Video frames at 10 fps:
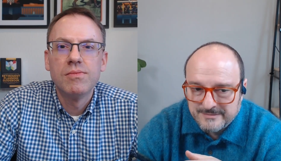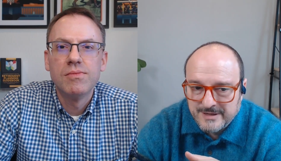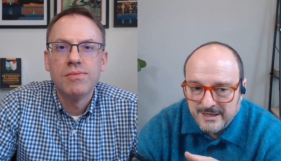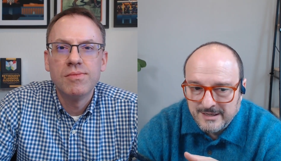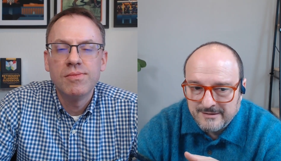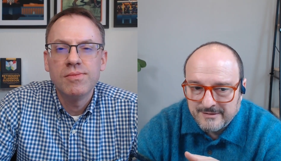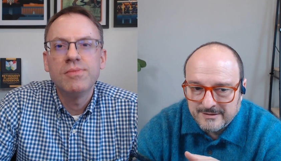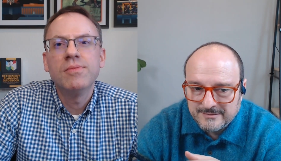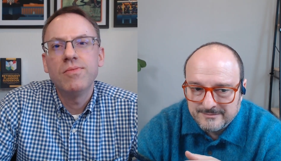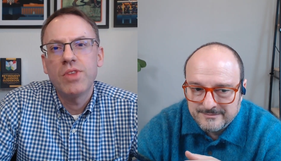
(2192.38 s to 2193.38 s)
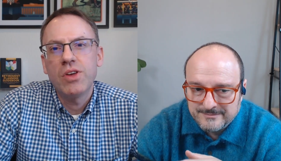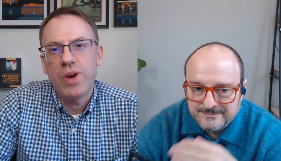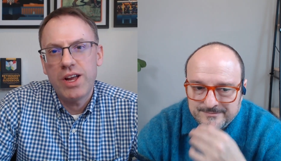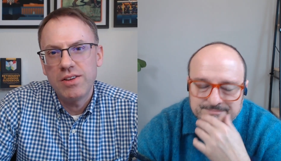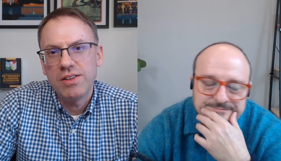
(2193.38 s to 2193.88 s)
Speaker 1: of daily living. Mm-hmm.
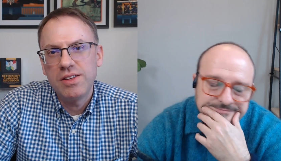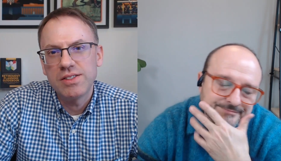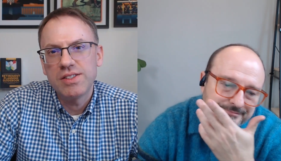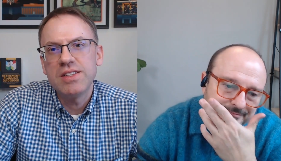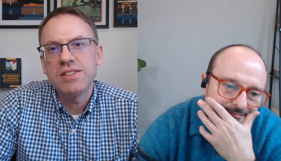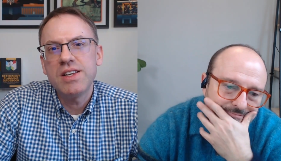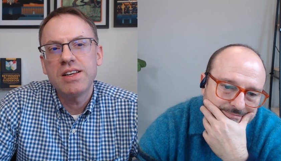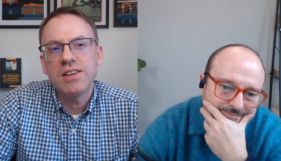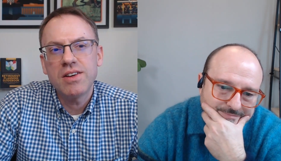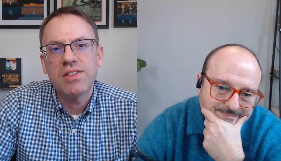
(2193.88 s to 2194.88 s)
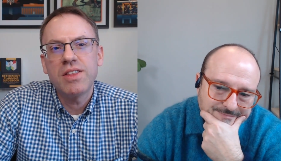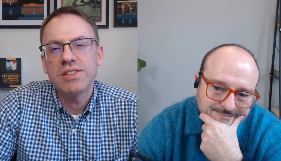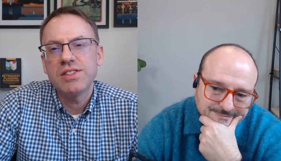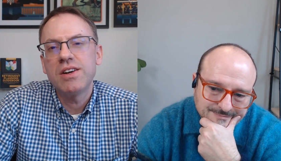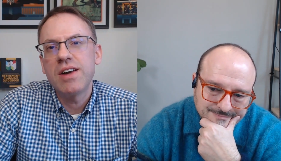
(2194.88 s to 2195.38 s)
Speaker 2: Right. Yes, incidental are
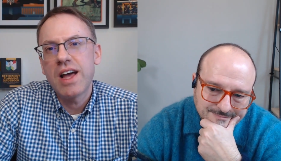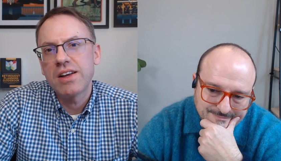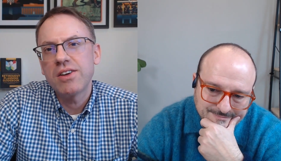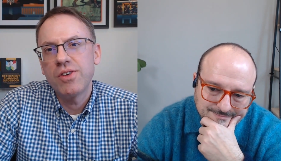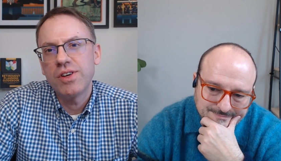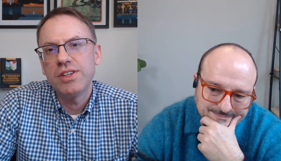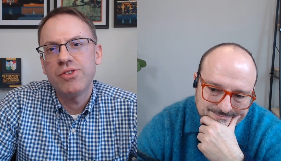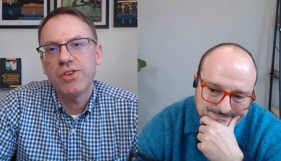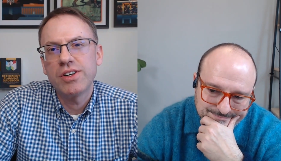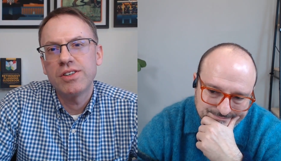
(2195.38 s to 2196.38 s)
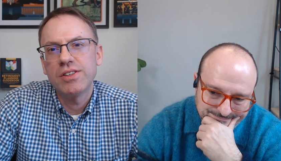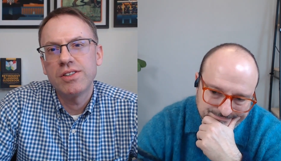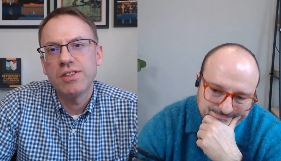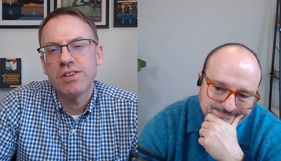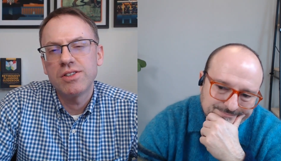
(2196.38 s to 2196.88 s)
things that are not going to trigger
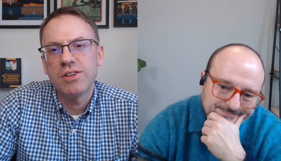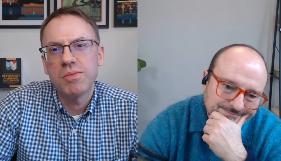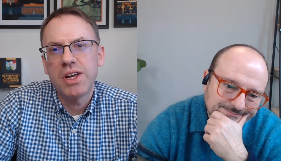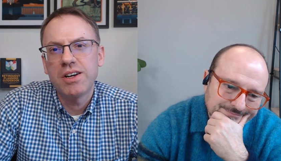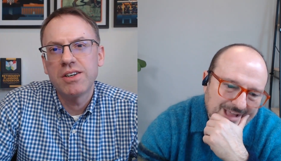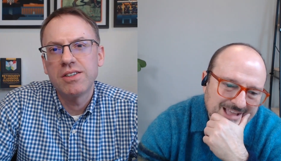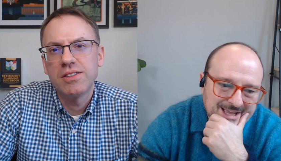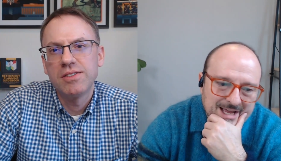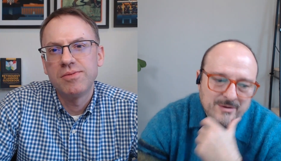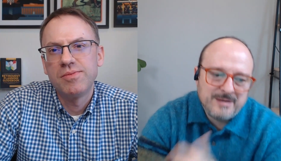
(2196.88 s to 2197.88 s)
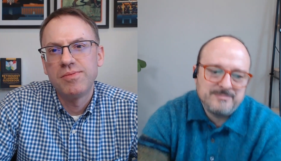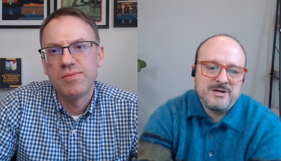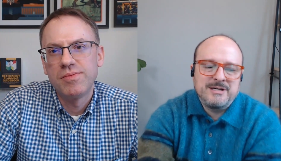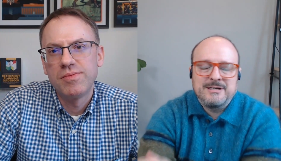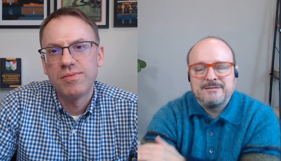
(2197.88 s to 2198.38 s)
long-term care.
Speaker 1: That's kind of what I'm
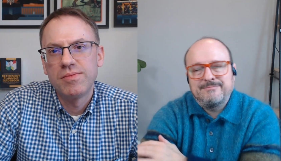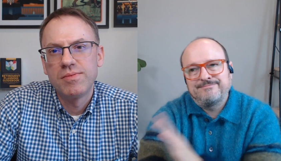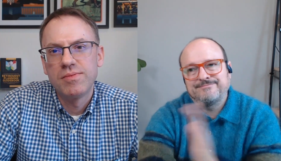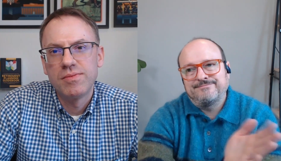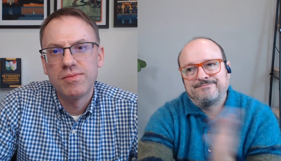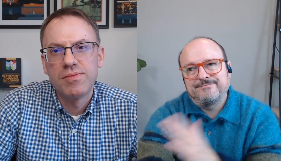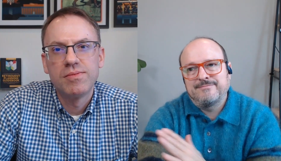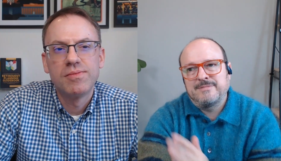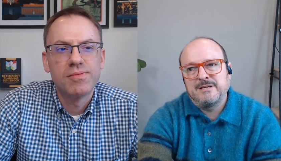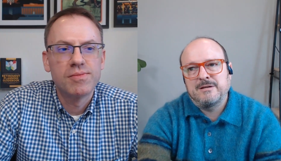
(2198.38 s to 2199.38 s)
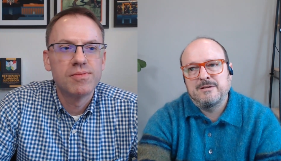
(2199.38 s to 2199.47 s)
trying to de-